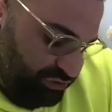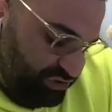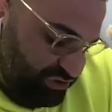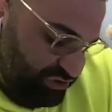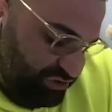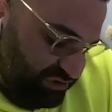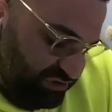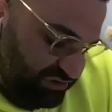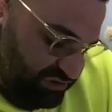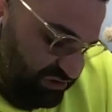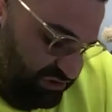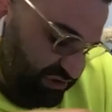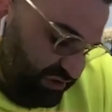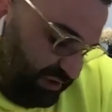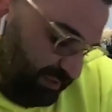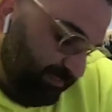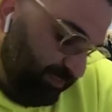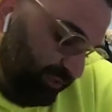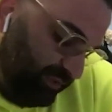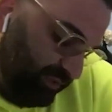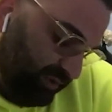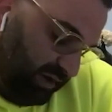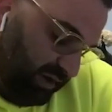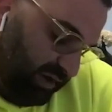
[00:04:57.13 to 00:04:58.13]
just to
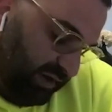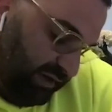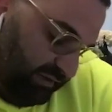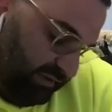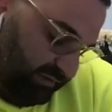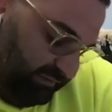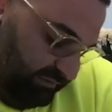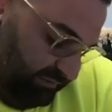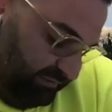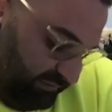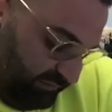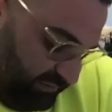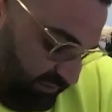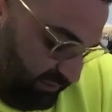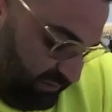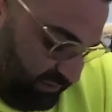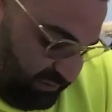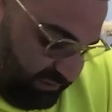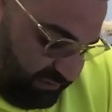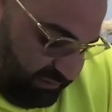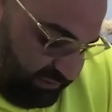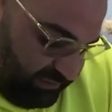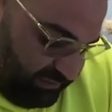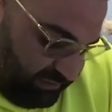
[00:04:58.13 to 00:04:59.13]
summarize
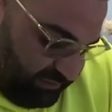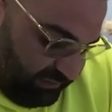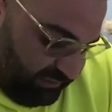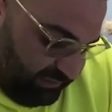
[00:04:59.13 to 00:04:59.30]
the